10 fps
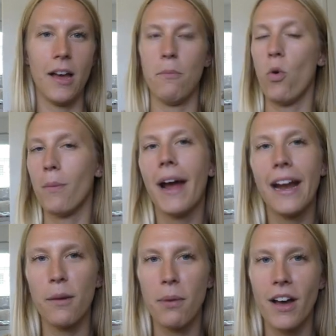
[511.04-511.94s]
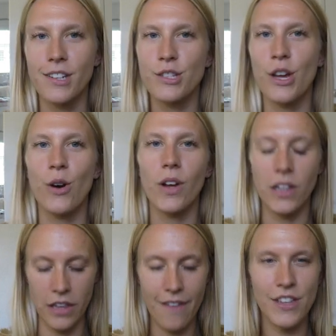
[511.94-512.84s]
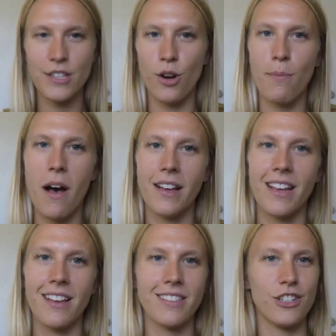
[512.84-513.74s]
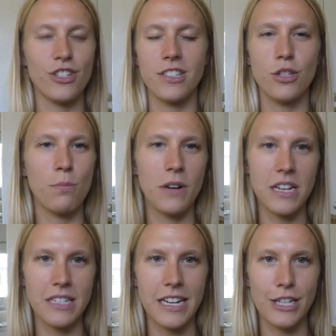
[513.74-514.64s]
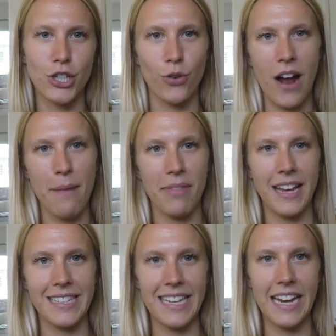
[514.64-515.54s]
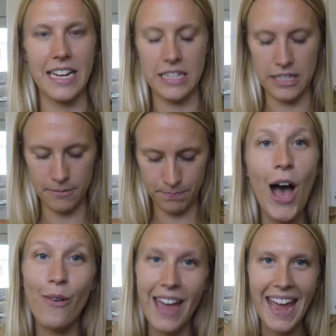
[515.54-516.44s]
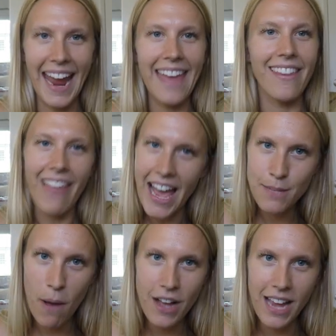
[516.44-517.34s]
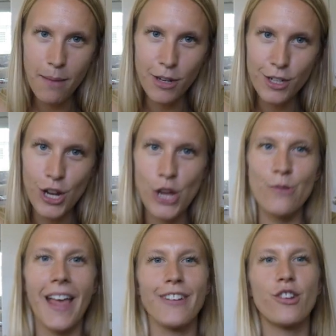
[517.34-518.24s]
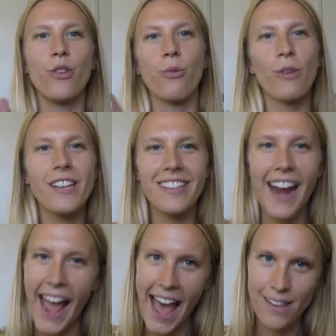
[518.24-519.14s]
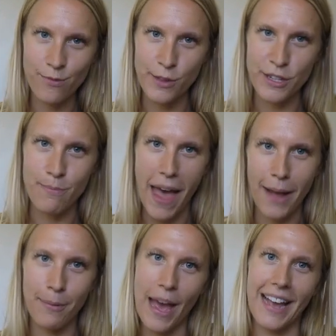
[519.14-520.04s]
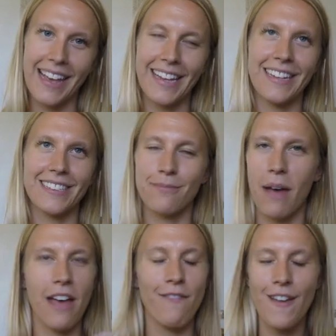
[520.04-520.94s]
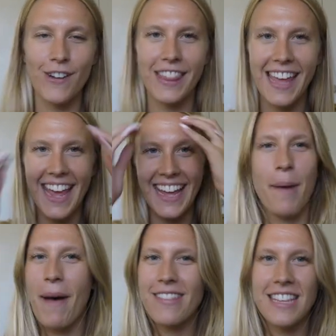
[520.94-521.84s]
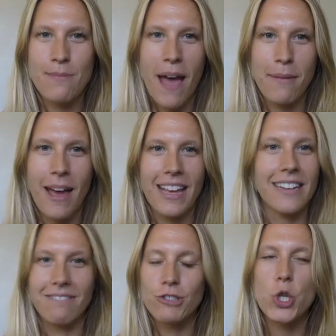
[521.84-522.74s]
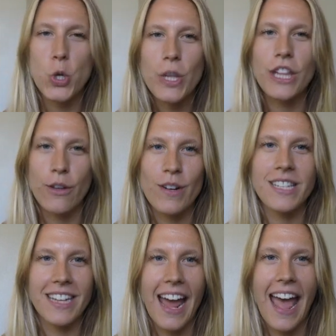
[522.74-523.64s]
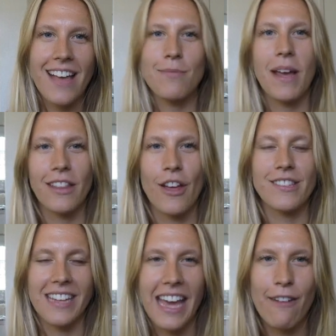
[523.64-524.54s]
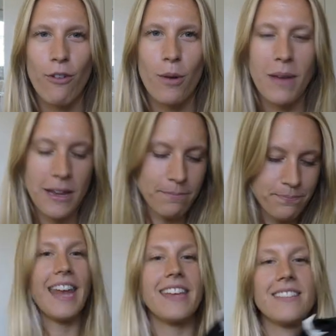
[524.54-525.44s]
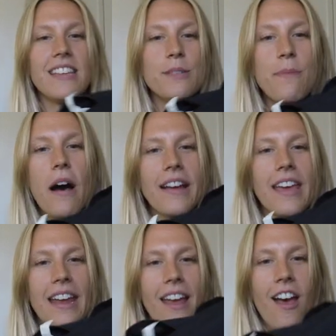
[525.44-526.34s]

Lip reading: or my AirPods. So love this little pocket because it's just super easy to grab things in it. Okay, and the last pocket I'm gonna show you is actually the reason I asked for this backpack. It is my favorite thing about this backpack and truly the reason I asked my in-laws to get it for me. It is this pocket